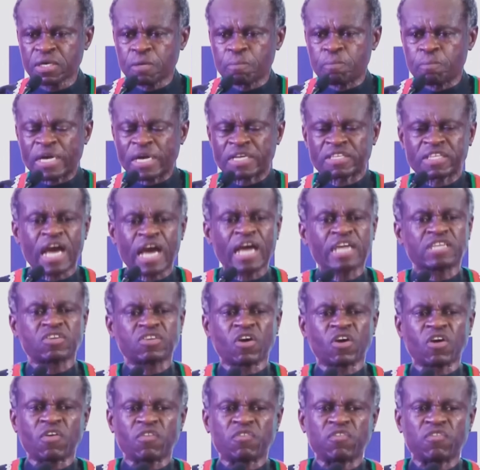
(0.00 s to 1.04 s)
but that
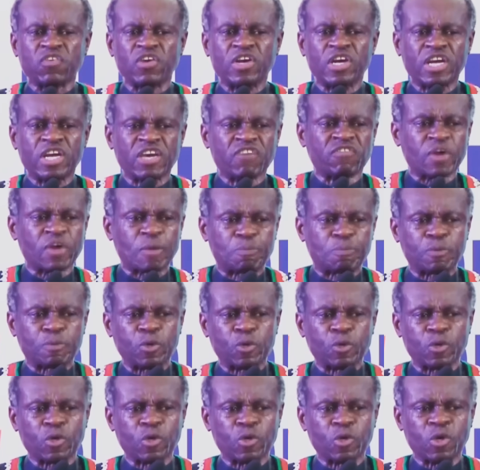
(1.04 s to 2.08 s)
of
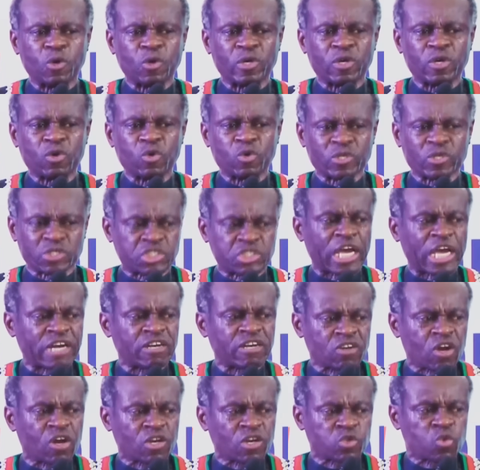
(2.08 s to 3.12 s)
Liverpool, we shall
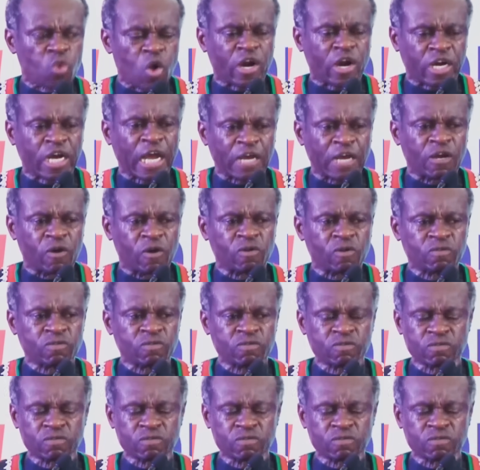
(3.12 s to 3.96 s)
not walk alone.